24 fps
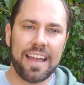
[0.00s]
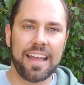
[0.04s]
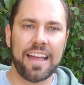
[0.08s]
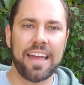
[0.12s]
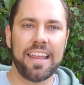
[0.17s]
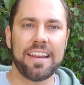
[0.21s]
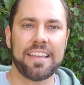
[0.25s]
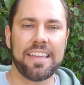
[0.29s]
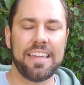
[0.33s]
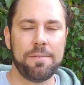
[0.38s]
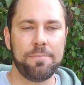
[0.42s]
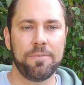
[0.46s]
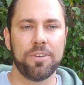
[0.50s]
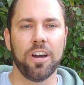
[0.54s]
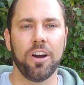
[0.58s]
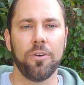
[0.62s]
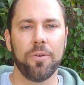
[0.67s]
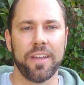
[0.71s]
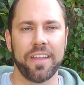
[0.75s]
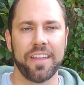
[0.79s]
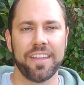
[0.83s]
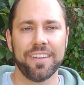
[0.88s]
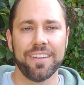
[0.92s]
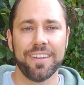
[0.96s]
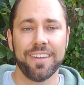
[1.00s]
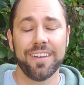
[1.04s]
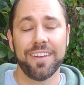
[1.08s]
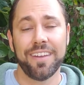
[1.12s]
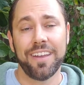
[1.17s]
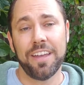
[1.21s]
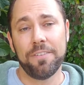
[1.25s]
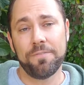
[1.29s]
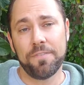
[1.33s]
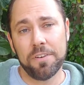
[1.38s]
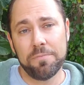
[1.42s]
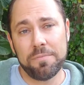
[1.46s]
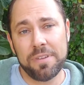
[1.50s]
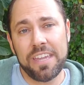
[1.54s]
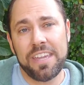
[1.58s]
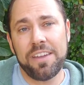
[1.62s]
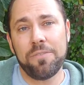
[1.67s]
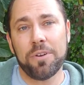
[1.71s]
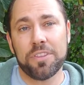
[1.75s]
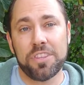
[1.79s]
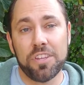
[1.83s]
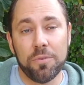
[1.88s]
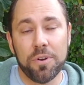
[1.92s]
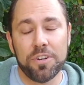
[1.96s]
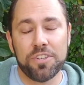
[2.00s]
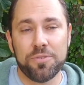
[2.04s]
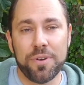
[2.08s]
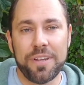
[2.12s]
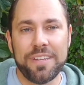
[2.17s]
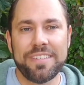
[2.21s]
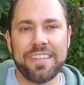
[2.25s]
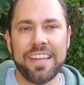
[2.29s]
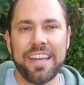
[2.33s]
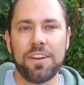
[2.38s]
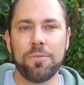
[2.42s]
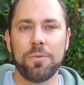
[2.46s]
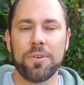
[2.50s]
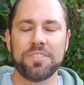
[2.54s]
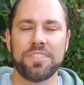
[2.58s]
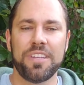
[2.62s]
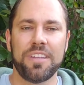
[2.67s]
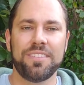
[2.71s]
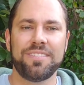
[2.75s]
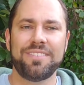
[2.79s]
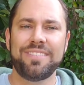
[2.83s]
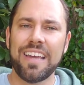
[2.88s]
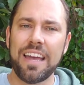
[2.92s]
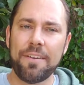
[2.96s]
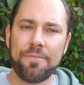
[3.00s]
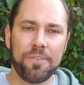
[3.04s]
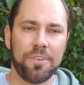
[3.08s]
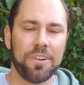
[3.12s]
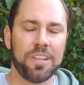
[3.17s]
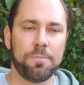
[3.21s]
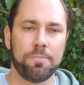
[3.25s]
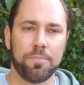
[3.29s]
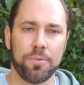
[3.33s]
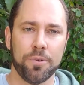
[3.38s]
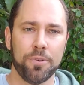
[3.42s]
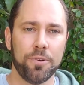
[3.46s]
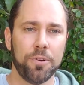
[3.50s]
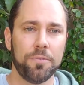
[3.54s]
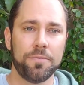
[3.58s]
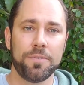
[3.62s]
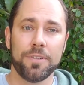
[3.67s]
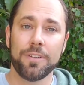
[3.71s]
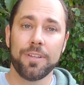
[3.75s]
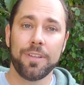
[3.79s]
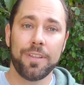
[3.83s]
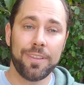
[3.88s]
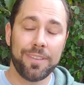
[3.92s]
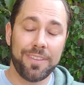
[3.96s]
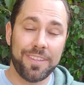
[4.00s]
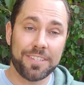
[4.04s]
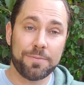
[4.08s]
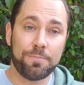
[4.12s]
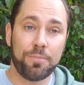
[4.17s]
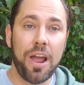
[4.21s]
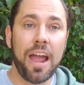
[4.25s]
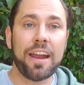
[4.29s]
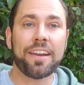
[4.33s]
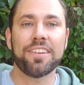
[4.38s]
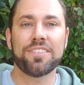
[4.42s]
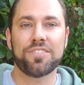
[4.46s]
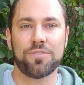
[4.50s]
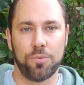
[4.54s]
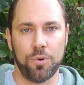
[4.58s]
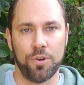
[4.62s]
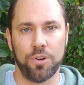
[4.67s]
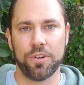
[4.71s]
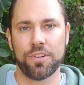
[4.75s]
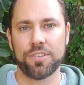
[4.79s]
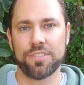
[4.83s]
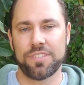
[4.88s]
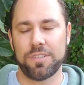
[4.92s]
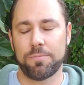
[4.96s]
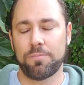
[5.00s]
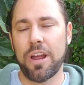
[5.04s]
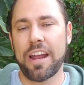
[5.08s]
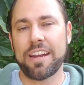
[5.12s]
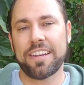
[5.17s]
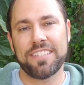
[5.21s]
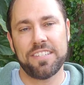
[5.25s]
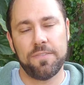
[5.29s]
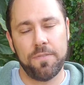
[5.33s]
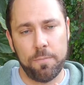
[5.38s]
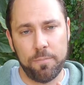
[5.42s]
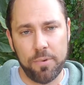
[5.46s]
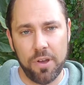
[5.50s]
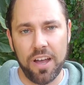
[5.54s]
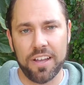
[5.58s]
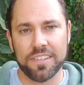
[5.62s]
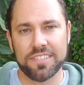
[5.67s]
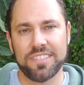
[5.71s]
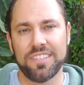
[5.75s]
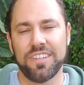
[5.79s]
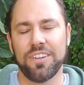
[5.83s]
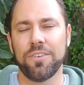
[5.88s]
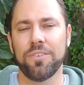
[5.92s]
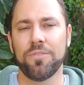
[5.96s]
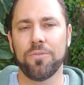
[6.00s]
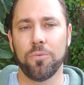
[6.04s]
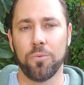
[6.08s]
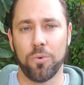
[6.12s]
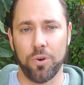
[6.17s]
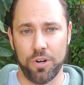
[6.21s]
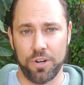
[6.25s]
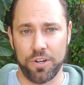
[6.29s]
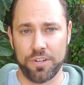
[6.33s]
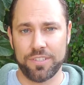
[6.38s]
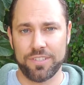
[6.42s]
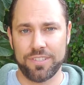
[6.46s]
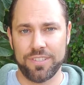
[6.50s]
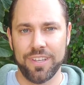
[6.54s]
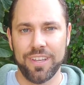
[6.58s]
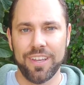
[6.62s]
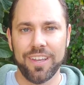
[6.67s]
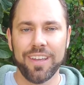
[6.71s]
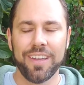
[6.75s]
kind of keep going? And for me, what the retreat did was it definitely proved this practice works. The practice of Vipassana works.